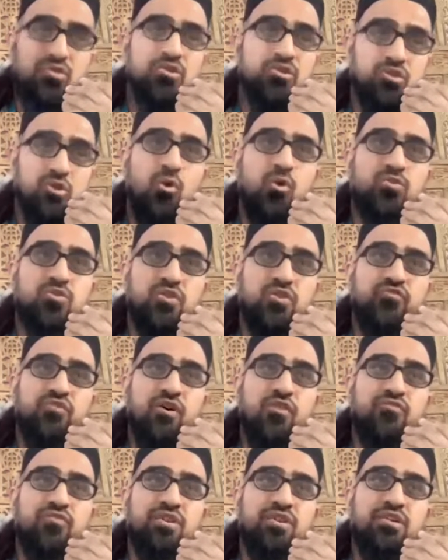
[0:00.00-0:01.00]
doors
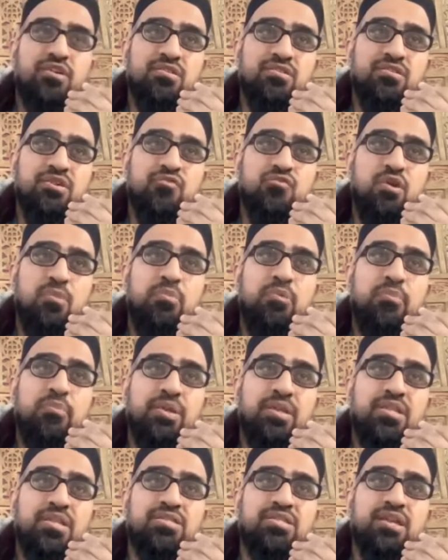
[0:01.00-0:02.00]
of the Arabian
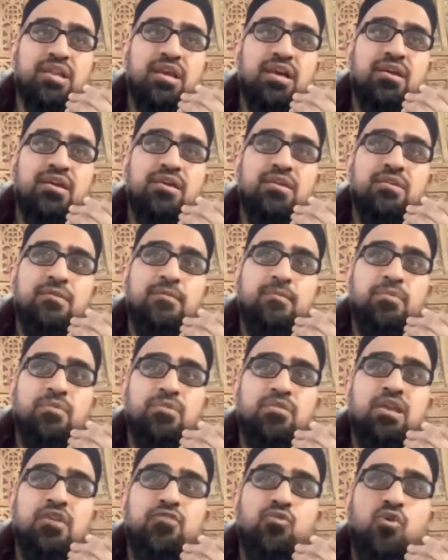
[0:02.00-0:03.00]
Peninsula,
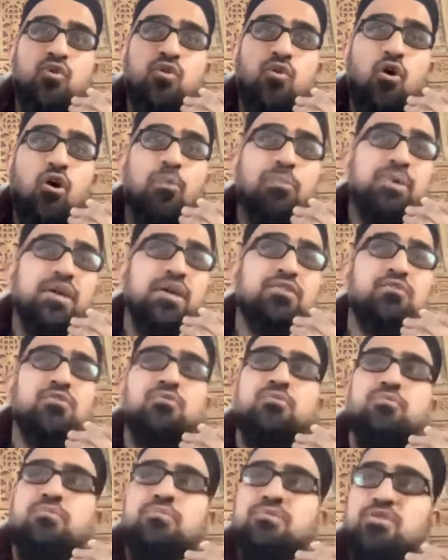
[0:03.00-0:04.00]
they thought an army had
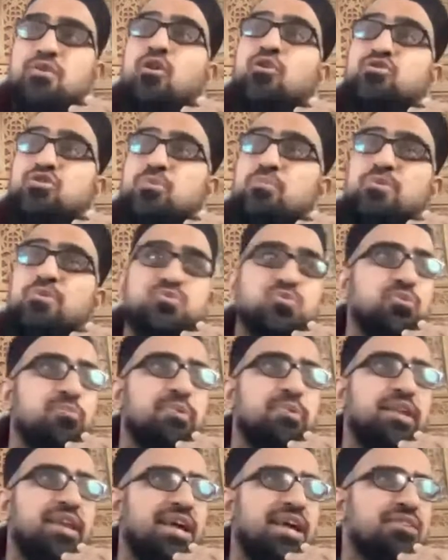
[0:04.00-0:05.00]
come. The Ottomans would
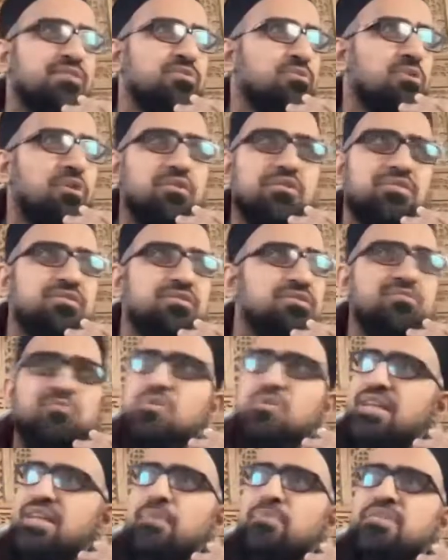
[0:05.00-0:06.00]
be like,
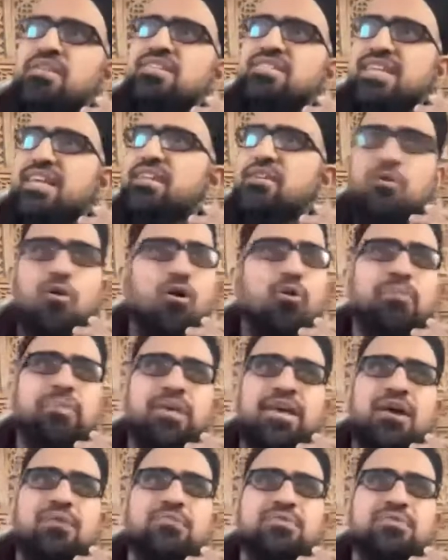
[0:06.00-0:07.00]
what's happened? They send an
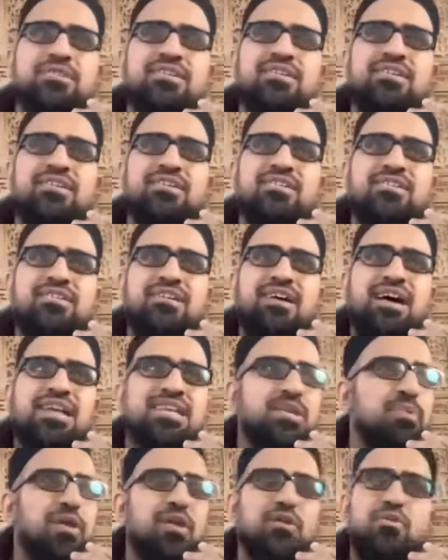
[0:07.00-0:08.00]
army out.
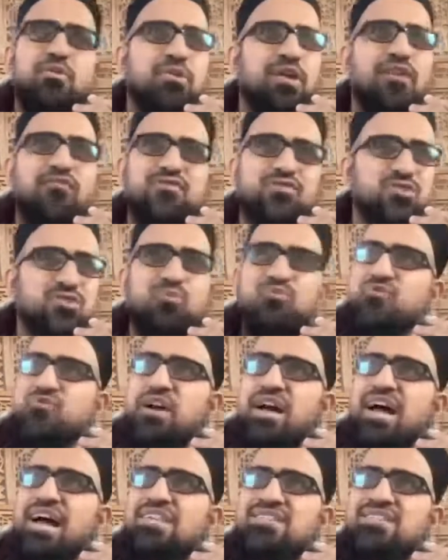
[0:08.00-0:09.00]
And he'd be like, no, I've just come
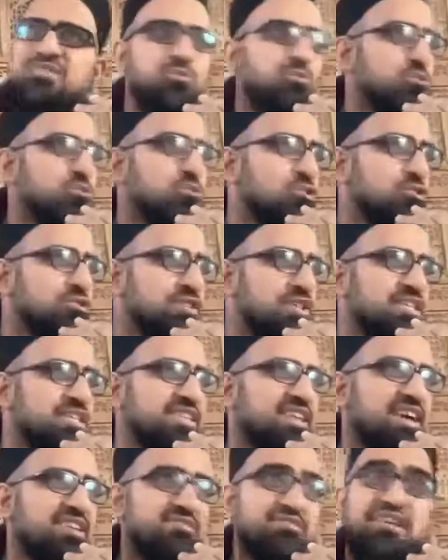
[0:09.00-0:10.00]
for Hajj. So who are all these
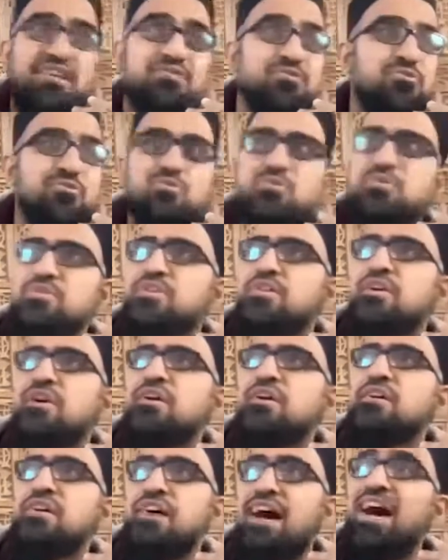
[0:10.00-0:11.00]
guys? I don't know where they
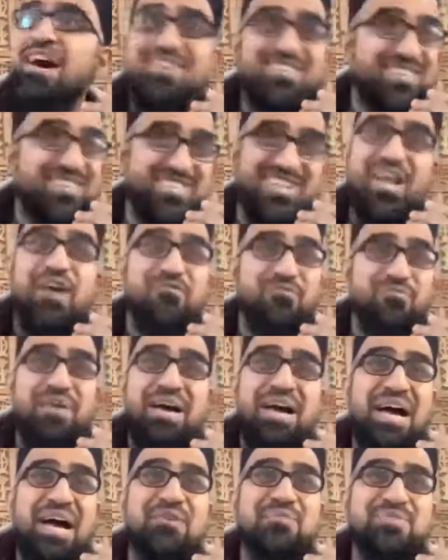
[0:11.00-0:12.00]
are. I just left
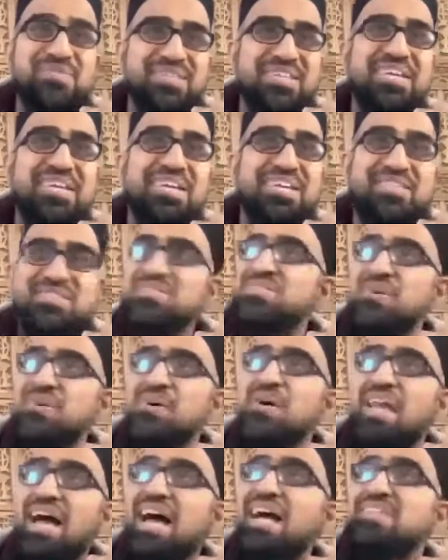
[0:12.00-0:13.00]
my house to go
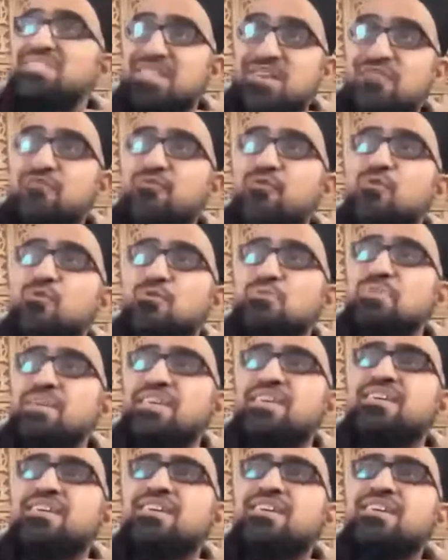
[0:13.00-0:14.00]
on Hajj. They followed
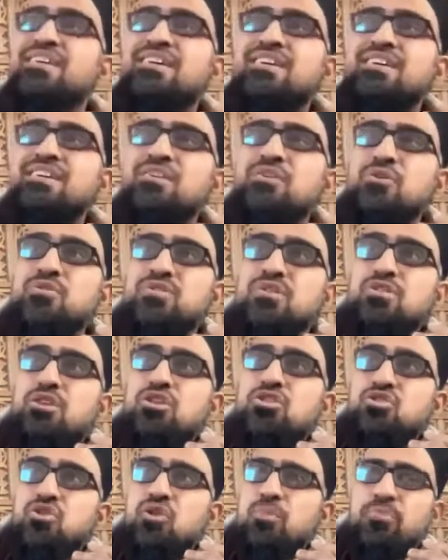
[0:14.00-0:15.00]
me. So
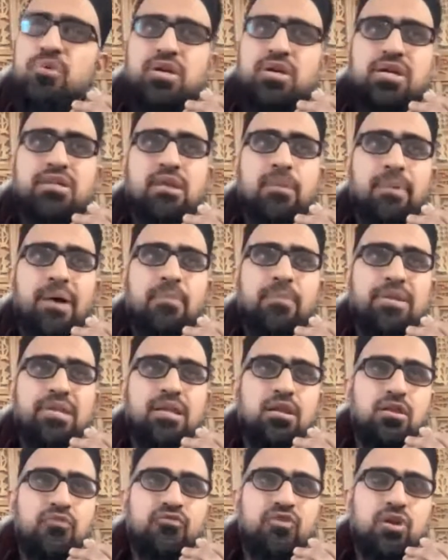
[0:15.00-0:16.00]
they should look at the path. But
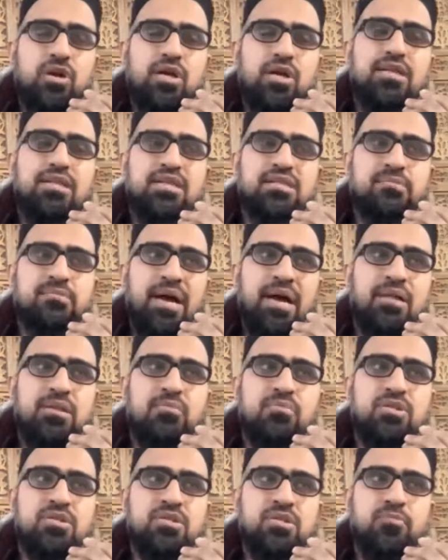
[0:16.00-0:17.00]
then if you look at this man,
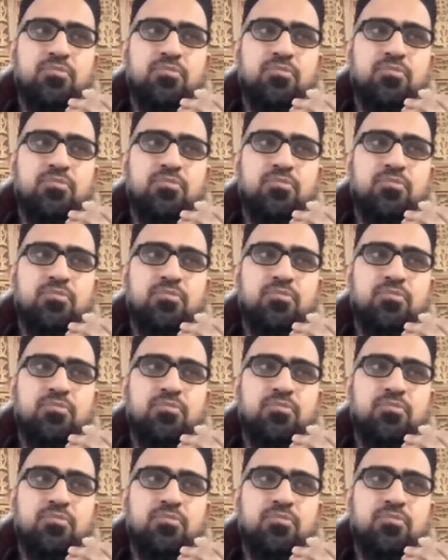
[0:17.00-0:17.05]
I mean, it's